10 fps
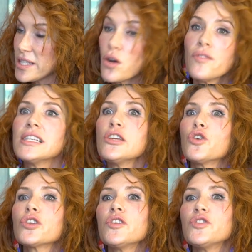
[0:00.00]
So obviously you're
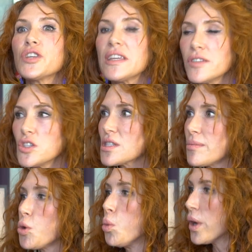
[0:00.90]
not going to give it to
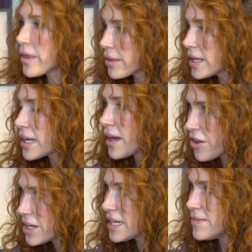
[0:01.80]
someone with a
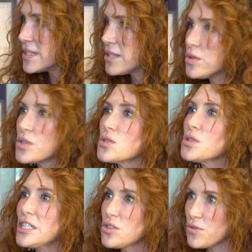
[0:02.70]
current DVT. You still
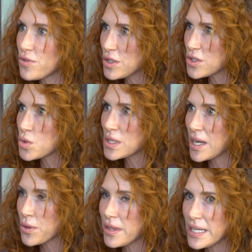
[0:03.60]
need to first sort
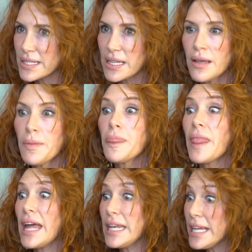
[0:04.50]
out things.
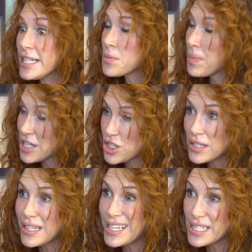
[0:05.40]
And each
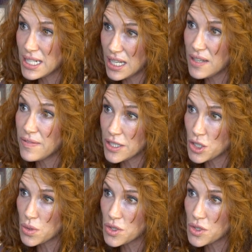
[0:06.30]
patient is an individual.